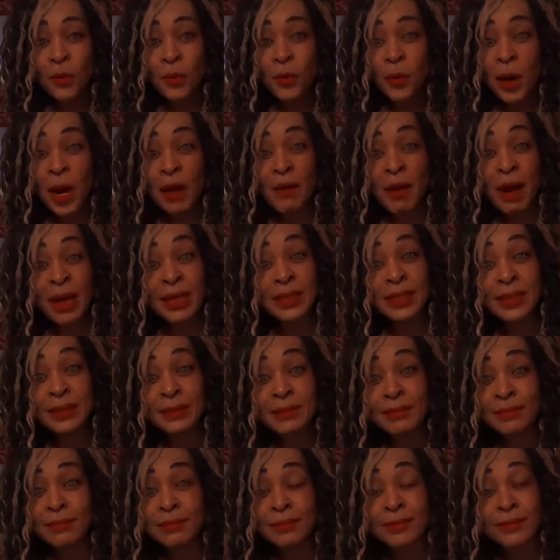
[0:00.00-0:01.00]
where I
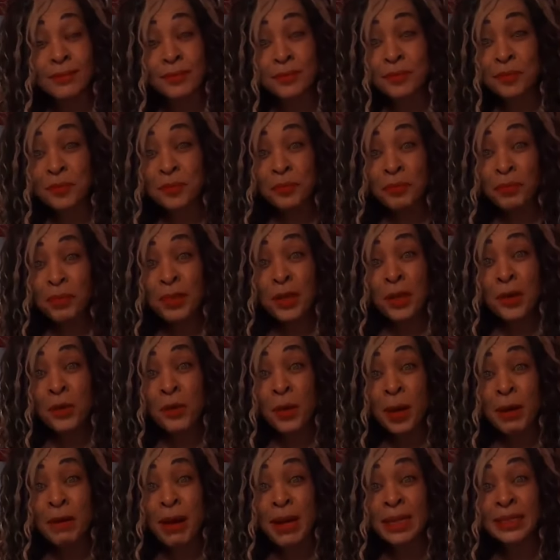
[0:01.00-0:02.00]

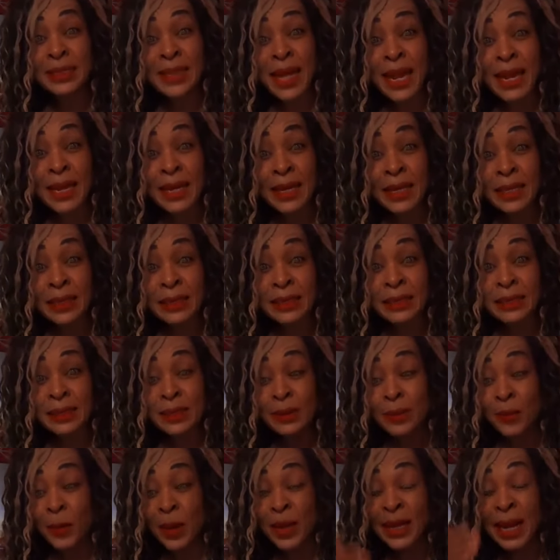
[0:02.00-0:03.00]
where I take it,
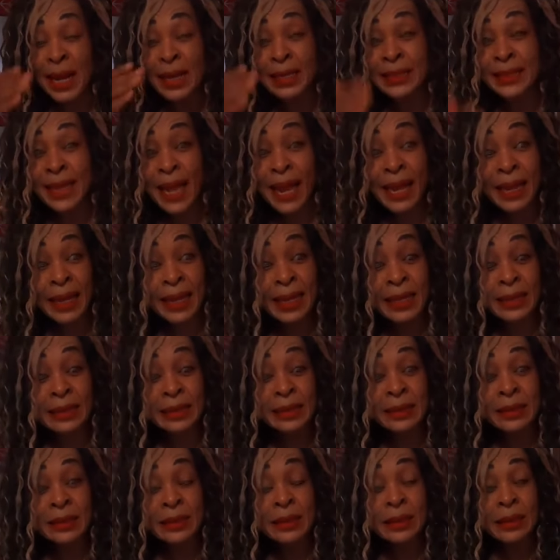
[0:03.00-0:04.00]
what I take
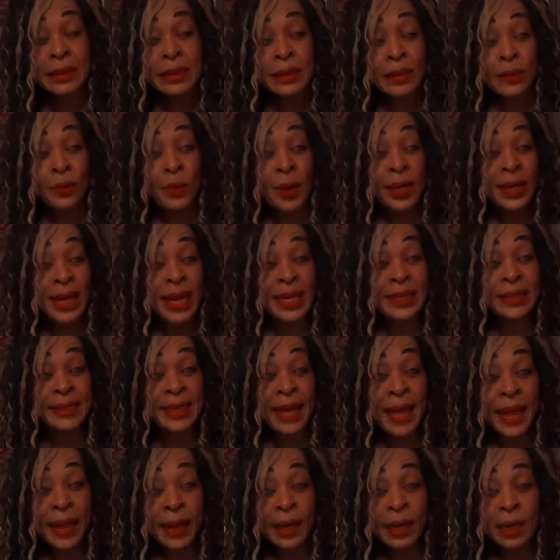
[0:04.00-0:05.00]
it, what I
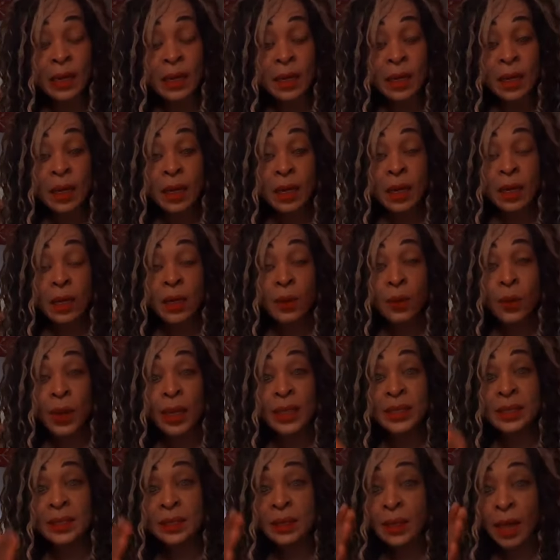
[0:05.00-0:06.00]
take,
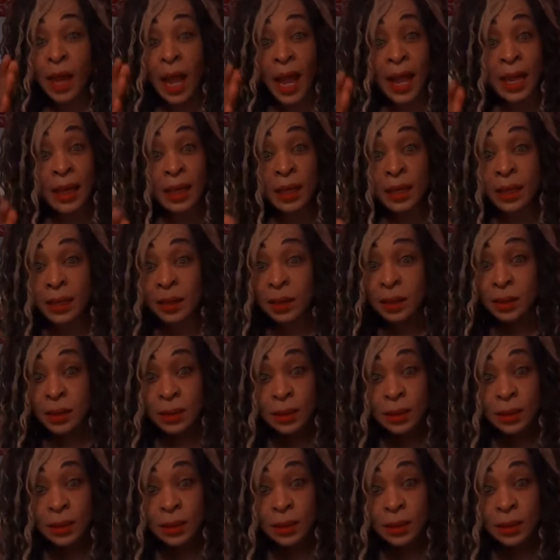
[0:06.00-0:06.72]
what I.